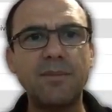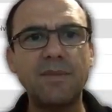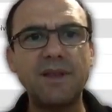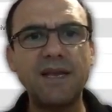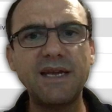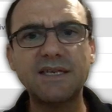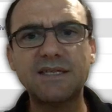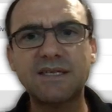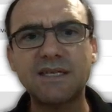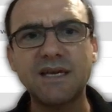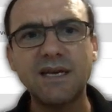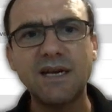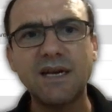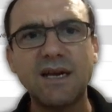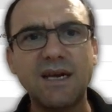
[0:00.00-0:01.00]
Next
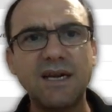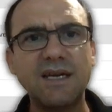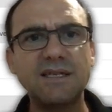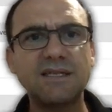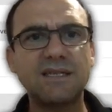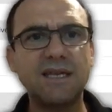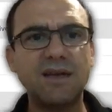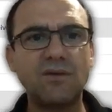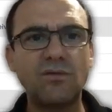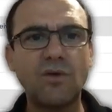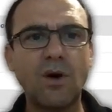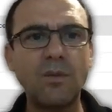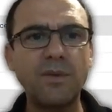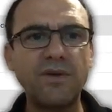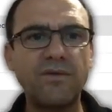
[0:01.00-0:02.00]
is the
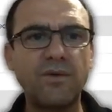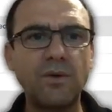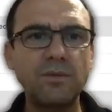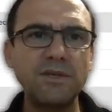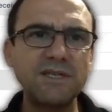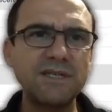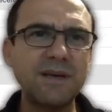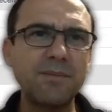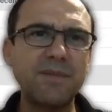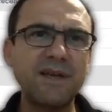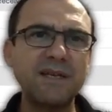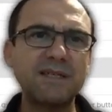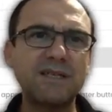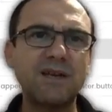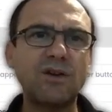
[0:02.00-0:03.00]
enrollment form. Just some
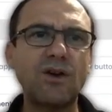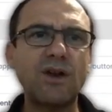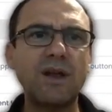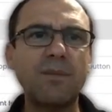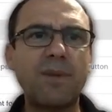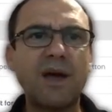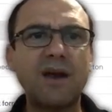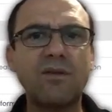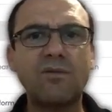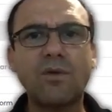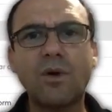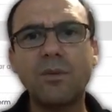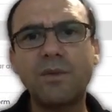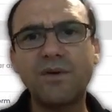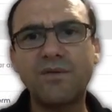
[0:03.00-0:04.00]
things to note about
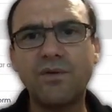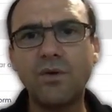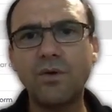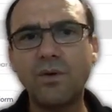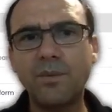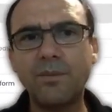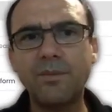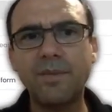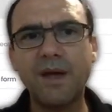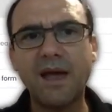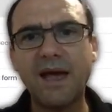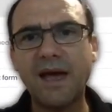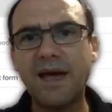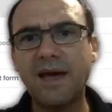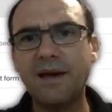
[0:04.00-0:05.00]
enrollment form
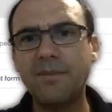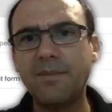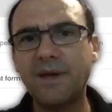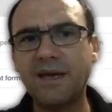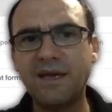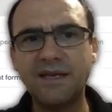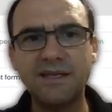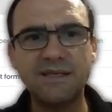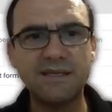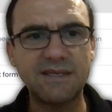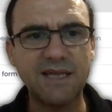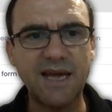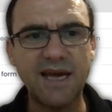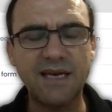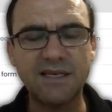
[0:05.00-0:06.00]
is
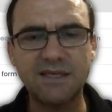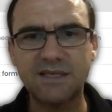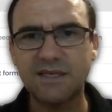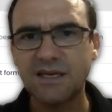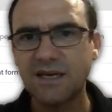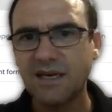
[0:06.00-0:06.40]
that